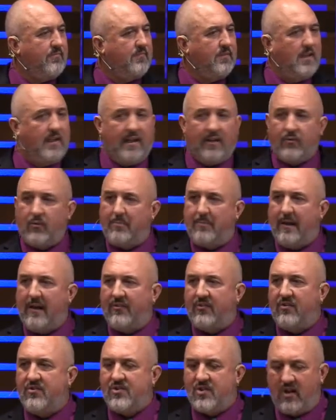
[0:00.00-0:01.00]
And that's what
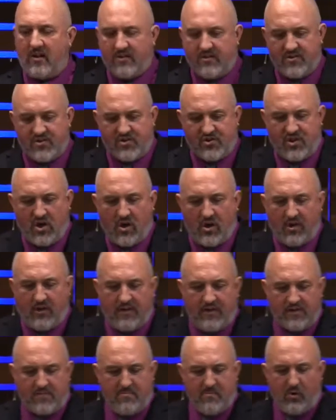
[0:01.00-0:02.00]
Pastor Chuck started
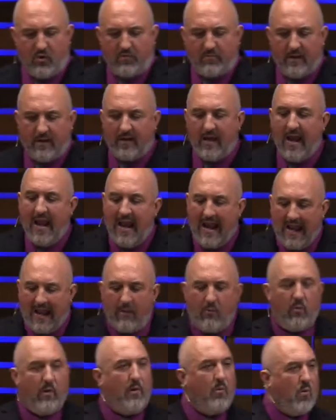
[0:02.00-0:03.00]
this movement,
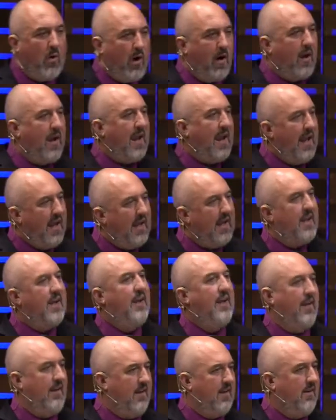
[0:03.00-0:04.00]
and we want to end
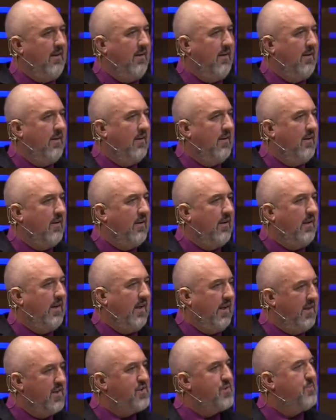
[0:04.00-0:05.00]
it
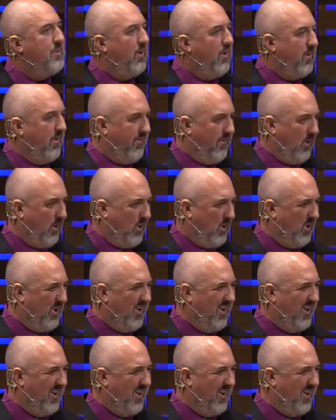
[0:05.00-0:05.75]
in the Spirit of the Lord.